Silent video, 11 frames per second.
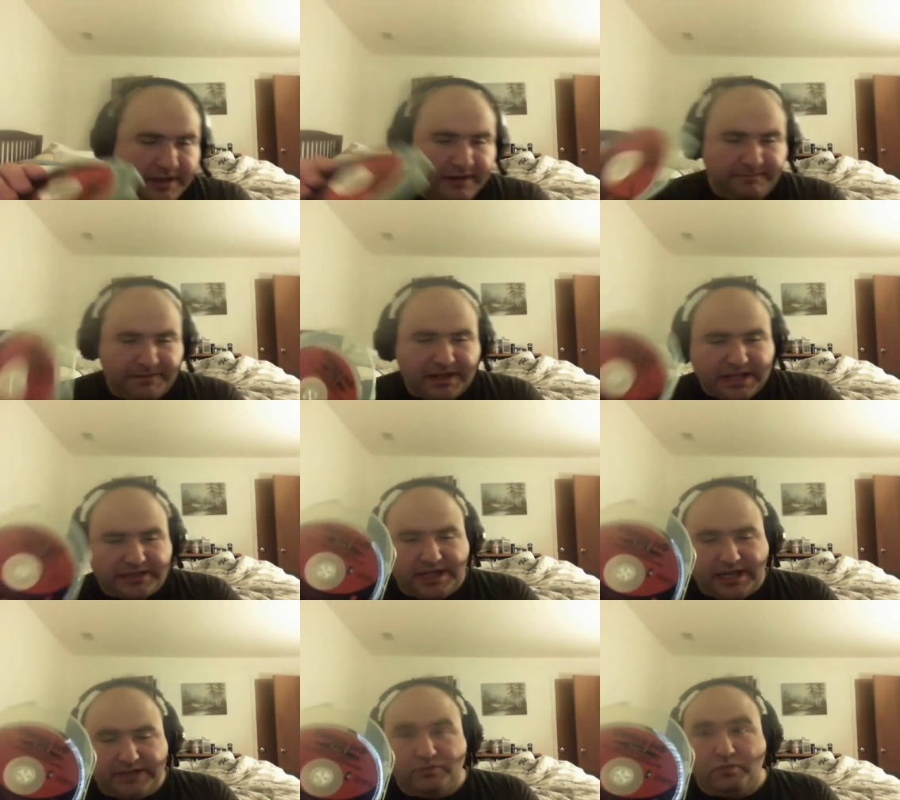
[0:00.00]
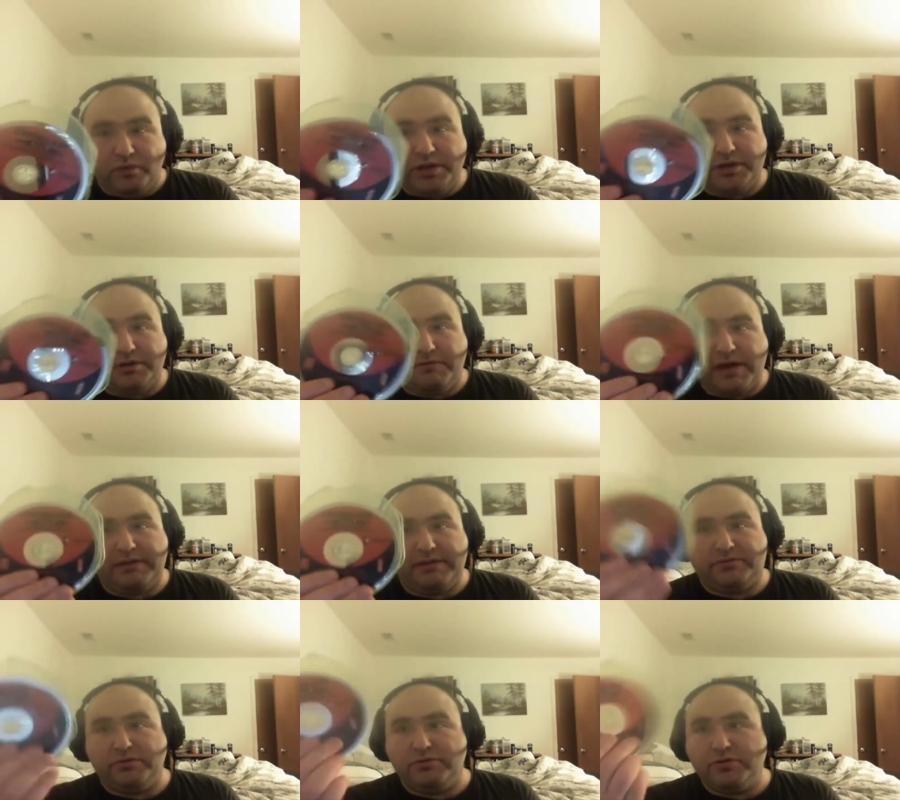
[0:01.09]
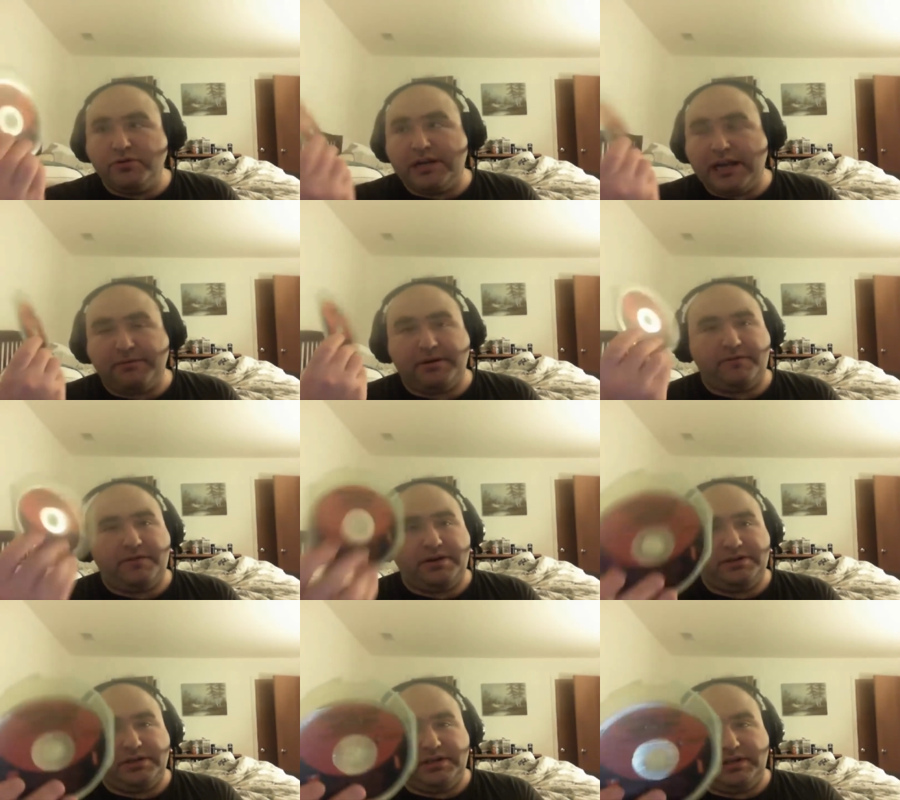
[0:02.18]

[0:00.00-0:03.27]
that. That actually has really good value too. You're never gonna